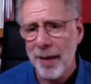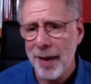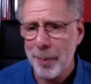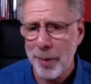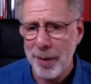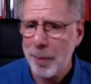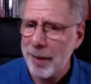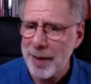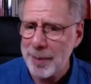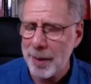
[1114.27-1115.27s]
They put the
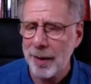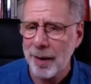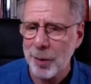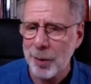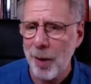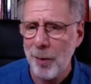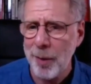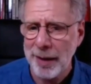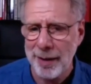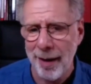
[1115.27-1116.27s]
policemen on a
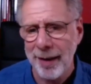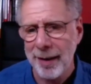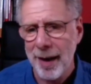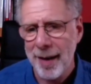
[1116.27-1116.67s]
12-week diet.